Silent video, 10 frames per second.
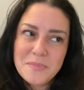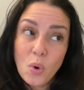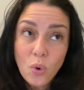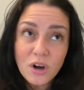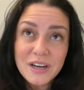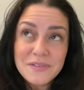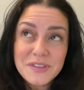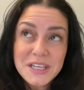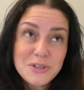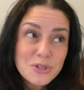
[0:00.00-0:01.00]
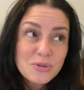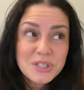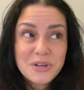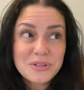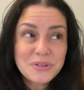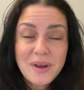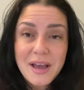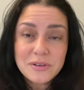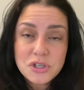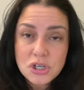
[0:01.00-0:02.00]
Or if the industry turns
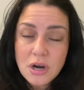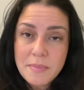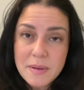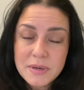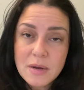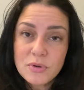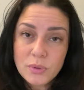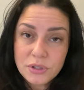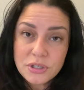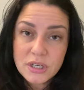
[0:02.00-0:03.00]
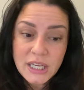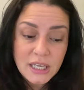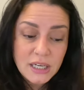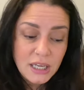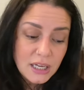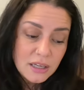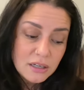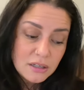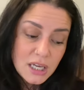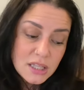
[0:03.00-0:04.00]
around, sure, I might become a realtor again,
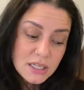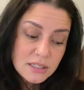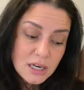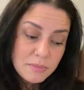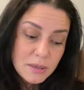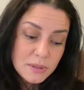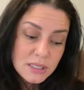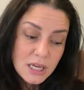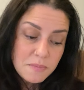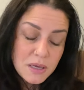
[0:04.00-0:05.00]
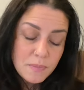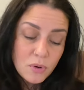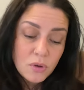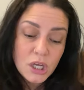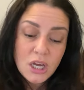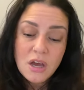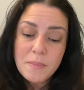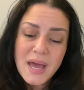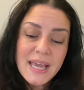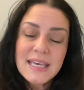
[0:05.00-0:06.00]
and at least I'd be able to take people,
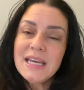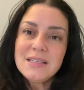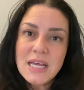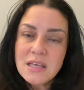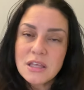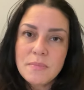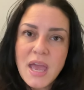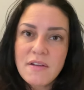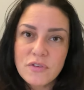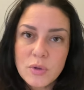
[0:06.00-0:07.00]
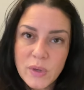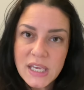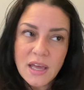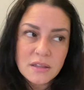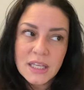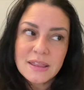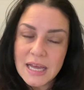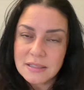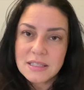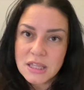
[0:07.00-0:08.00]
but I can't take them every weekend. Like,
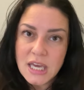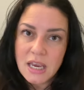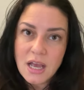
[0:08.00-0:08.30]
that's the thing.